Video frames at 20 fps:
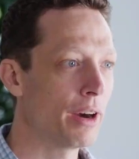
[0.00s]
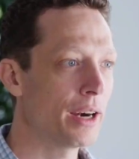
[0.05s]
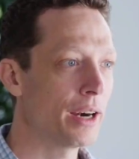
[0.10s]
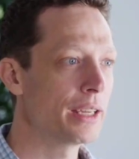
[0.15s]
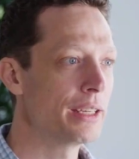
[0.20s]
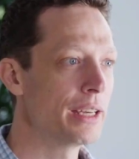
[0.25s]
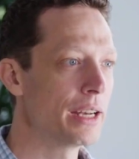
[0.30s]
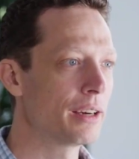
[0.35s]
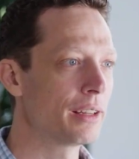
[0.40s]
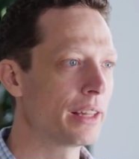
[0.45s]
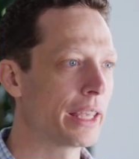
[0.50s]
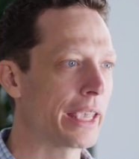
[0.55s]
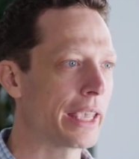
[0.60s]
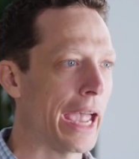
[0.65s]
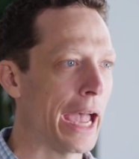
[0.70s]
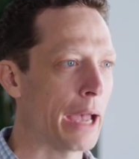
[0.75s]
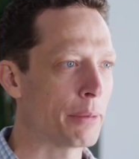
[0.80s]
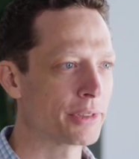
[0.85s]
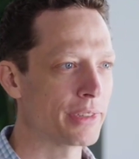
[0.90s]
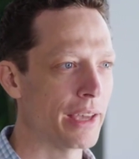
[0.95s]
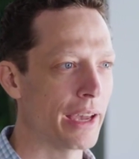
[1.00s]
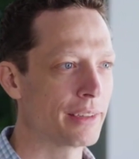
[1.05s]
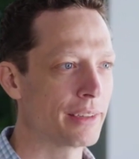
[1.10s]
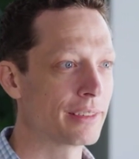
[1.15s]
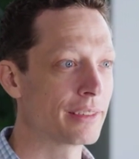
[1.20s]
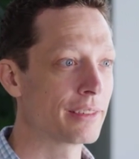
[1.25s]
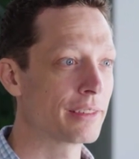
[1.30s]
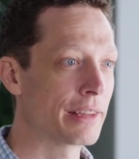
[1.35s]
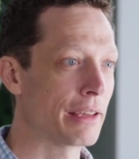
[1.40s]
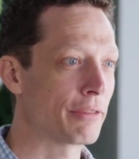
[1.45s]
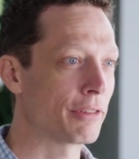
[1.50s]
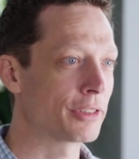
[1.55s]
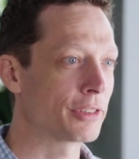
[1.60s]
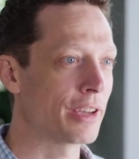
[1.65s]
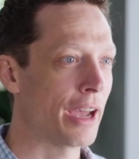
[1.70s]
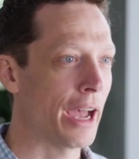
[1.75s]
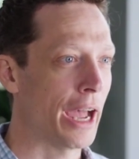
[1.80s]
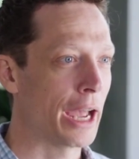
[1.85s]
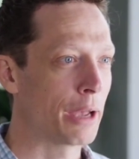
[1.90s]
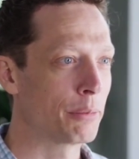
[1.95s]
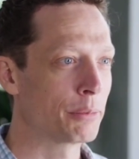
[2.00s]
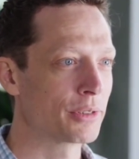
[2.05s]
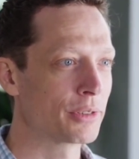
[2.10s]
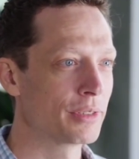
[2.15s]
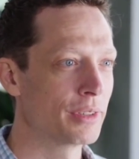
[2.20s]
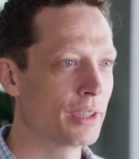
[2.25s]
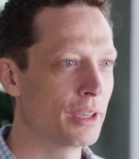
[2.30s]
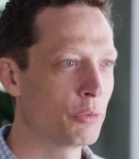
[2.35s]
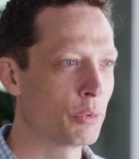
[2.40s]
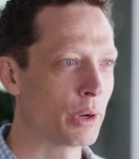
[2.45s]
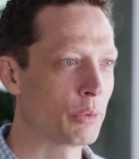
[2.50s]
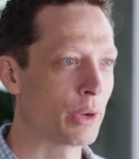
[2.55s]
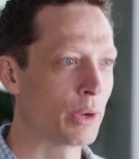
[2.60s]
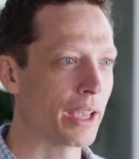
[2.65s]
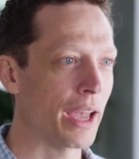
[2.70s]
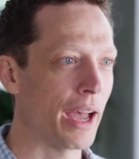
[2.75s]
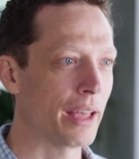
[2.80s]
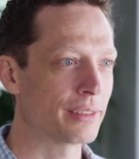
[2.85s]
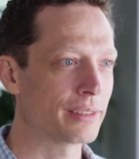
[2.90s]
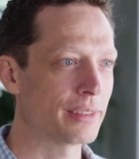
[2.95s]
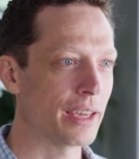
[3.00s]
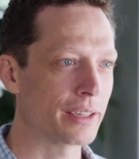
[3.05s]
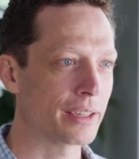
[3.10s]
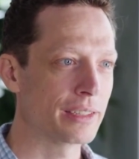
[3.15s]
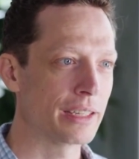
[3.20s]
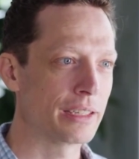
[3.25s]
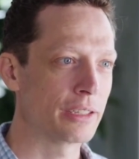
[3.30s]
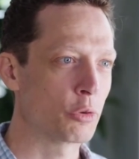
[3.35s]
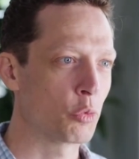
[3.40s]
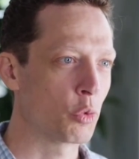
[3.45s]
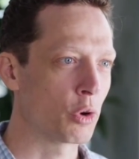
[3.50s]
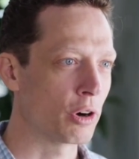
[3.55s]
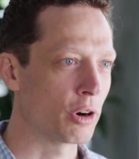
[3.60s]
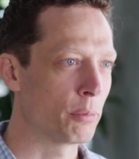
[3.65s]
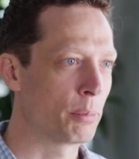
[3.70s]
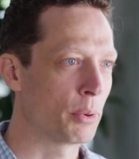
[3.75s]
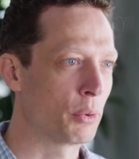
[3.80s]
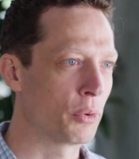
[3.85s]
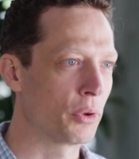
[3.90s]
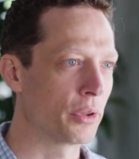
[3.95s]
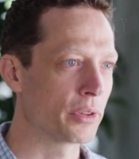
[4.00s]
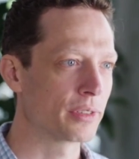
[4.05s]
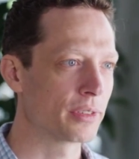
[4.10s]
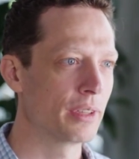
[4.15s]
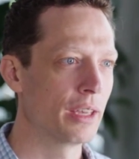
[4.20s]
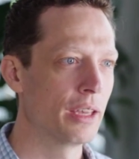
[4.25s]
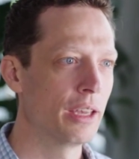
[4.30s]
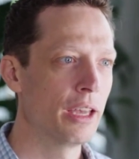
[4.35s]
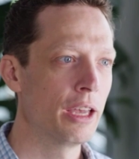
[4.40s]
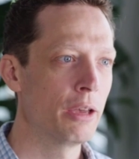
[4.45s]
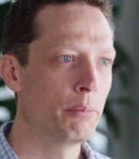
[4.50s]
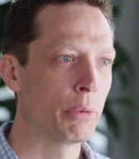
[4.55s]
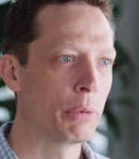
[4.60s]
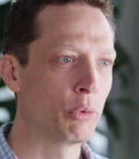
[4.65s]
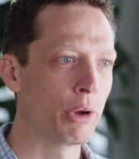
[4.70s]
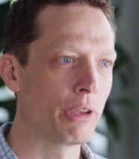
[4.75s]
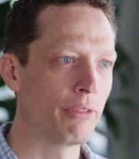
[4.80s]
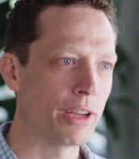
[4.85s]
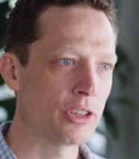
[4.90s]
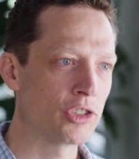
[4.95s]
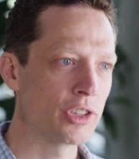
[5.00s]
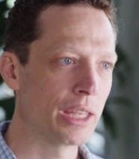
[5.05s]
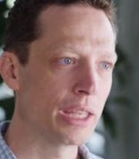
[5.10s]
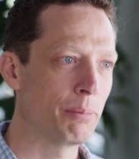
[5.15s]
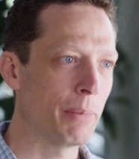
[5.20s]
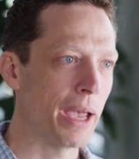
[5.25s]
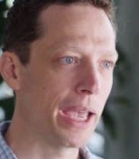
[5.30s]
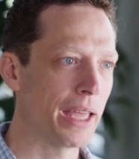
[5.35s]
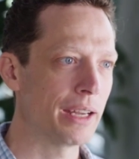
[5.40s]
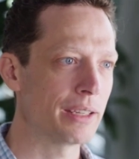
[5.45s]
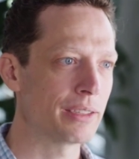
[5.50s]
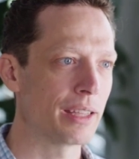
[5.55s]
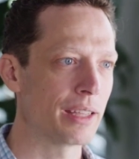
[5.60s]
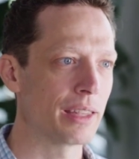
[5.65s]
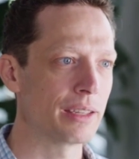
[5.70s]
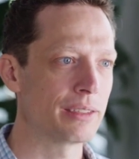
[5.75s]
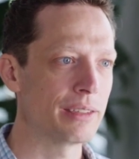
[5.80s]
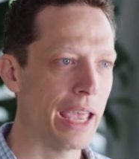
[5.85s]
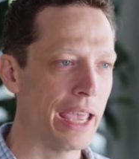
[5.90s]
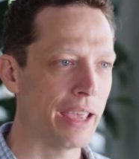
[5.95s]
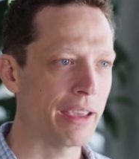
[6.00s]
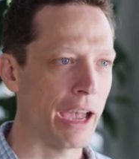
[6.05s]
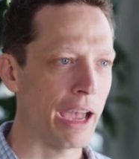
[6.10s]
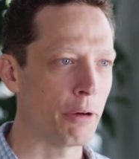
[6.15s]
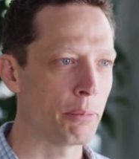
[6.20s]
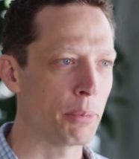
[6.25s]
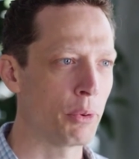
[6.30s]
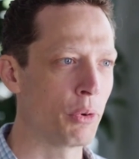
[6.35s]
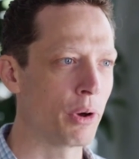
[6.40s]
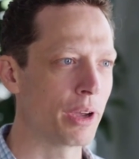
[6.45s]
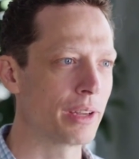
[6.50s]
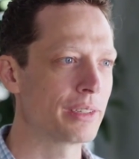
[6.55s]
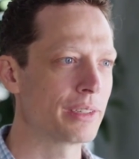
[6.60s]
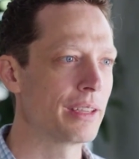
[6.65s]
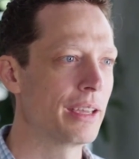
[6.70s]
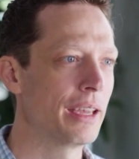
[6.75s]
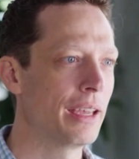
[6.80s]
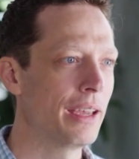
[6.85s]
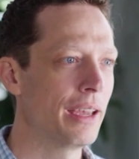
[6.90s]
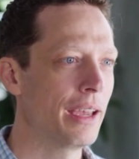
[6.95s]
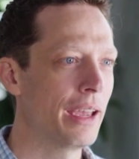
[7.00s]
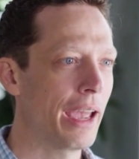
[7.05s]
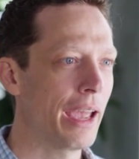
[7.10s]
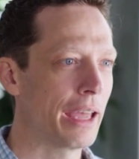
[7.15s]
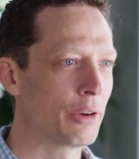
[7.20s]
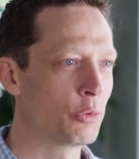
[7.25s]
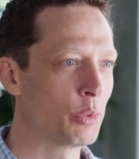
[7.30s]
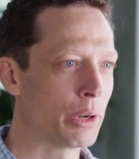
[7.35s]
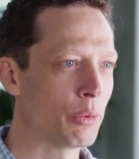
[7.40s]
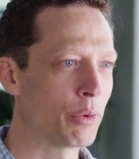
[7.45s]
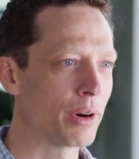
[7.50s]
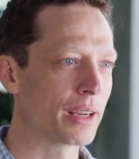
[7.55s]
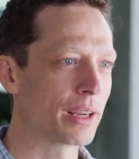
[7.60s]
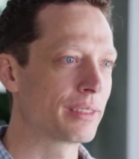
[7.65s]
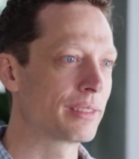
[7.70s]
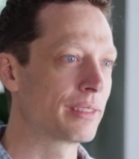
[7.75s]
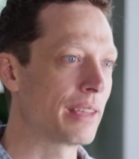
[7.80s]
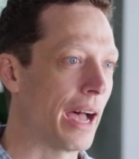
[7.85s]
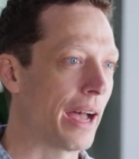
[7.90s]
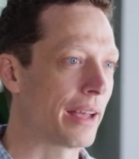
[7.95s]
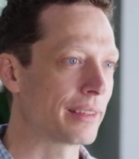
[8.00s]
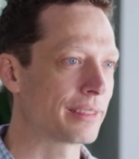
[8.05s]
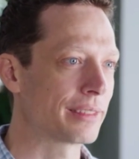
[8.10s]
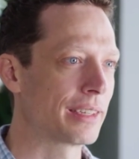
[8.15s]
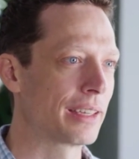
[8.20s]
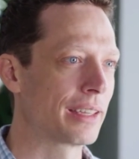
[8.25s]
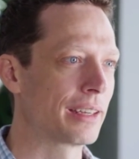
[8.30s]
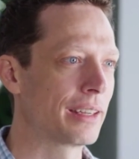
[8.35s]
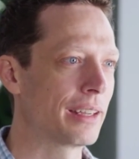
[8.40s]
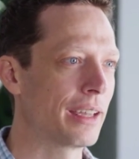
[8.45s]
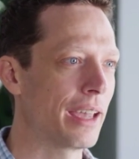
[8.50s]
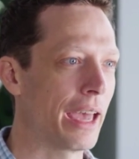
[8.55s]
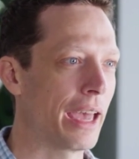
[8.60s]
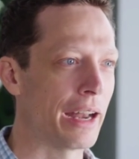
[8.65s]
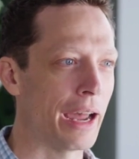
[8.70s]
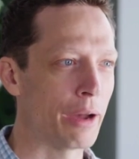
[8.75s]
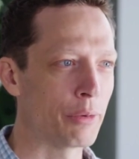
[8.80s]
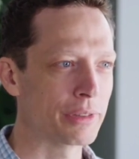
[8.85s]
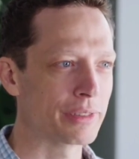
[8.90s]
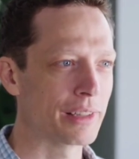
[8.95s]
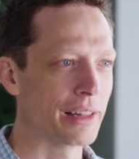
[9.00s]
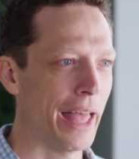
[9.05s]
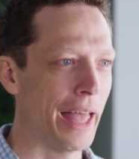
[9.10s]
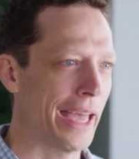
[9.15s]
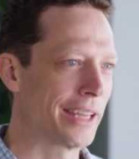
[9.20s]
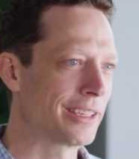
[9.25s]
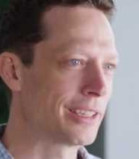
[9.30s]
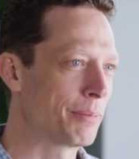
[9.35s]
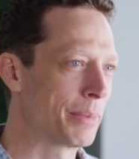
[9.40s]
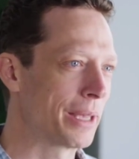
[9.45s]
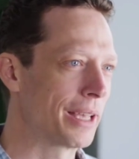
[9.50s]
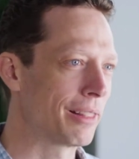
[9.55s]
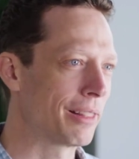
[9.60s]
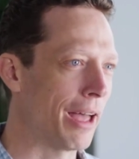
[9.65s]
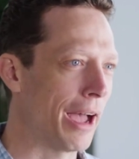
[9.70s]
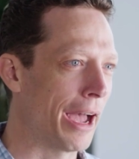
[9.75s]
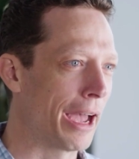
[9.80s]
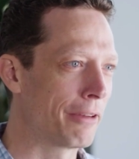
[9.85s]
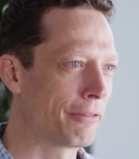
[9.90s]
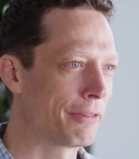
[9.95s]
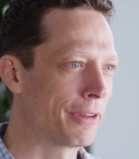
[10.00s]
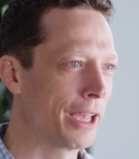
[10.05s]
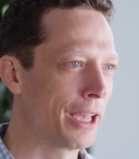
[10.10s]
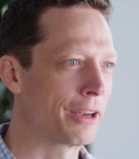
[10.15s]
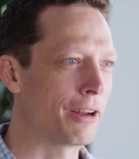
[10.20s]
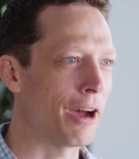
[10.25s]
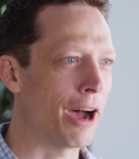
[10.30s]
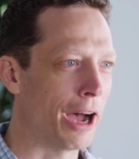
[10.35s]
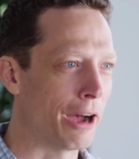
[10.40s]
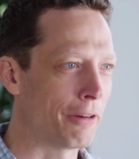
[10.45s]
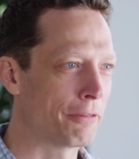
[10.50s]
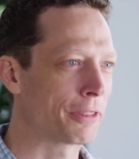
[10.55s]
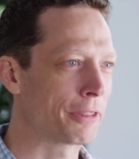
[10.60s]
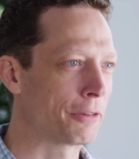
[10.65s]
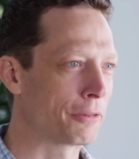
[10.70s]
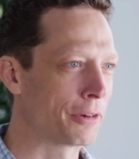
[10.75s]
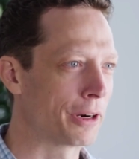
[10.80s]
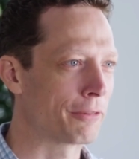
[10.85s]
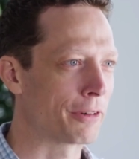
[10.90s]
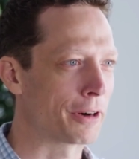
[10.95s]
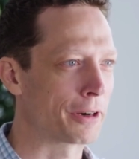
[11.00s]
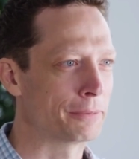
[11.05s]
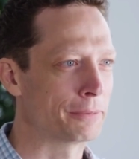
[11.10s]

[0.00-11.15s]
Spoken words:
We very nearly capsized several times when we got sucked into whirlpools, but we eventually made it to the takeout point, and we were exhausted, and I was glad to be alive and off the